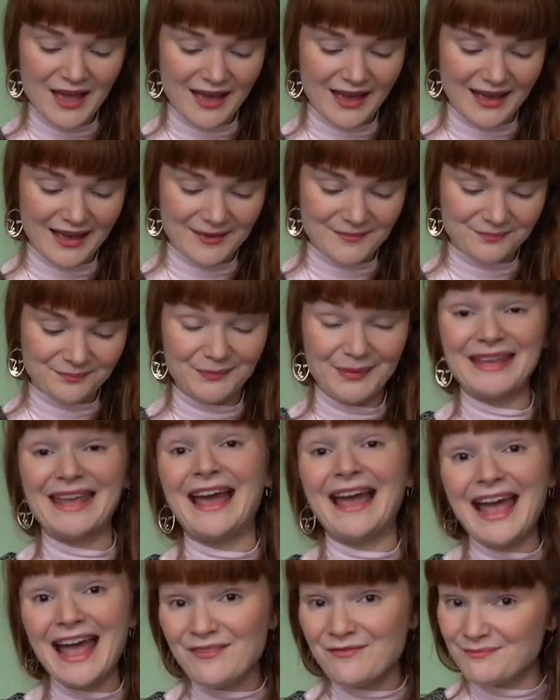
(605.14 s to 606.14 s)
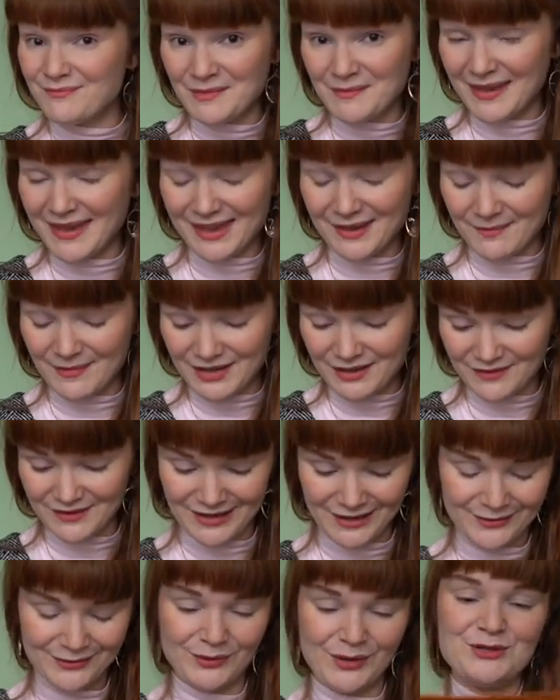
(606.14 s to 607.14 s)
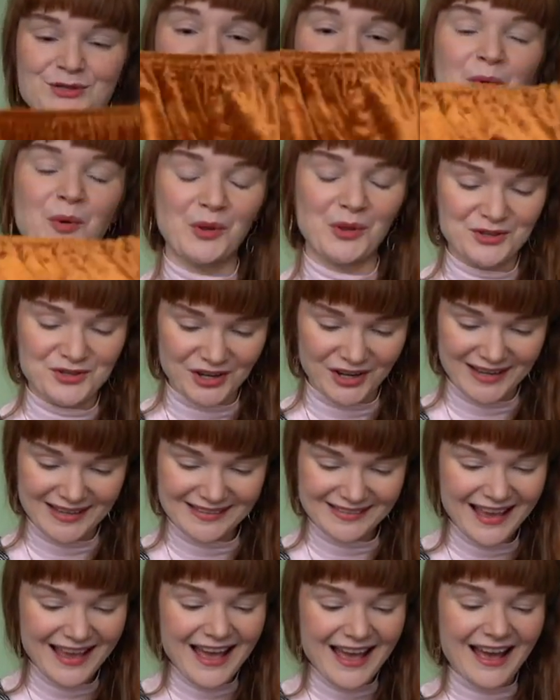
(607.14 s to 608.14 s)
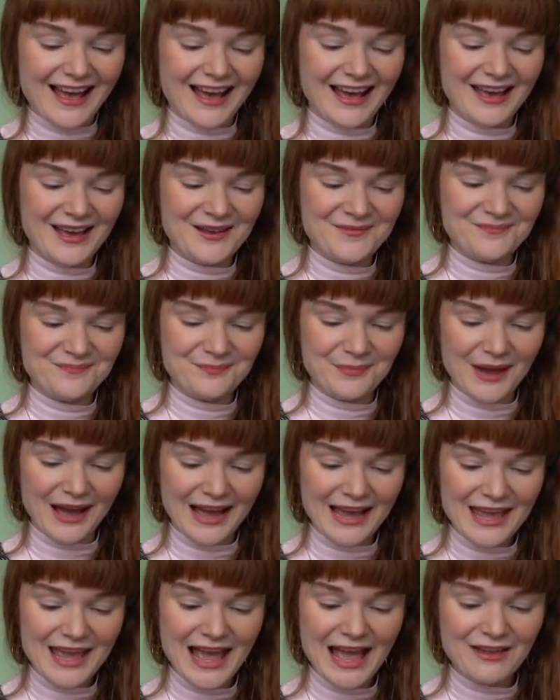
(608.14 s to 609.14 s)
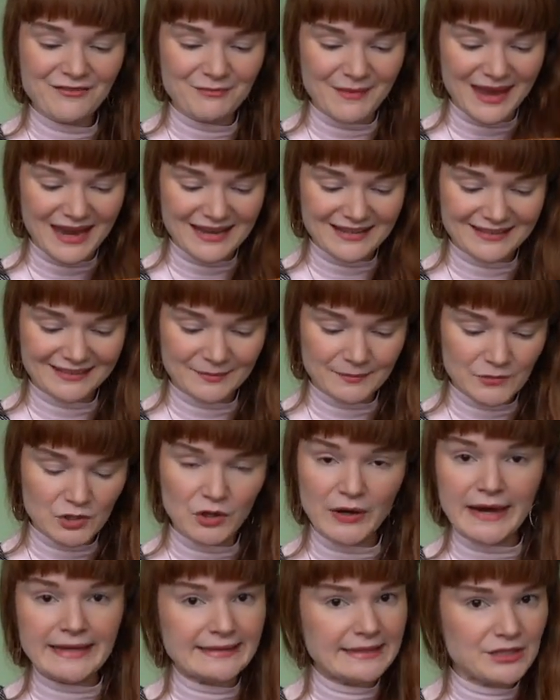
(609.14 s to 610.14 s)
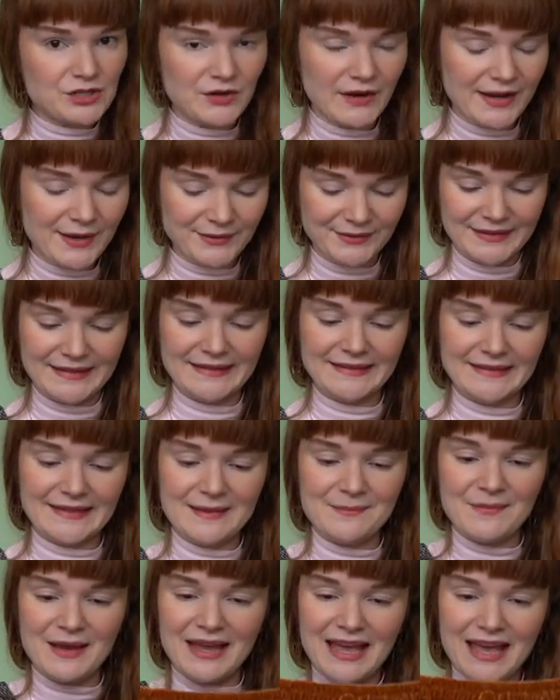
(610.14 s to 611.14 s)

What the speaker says: But yeah, I haven't been making many videos, so I do apologise. But I have made some crazy trousers in my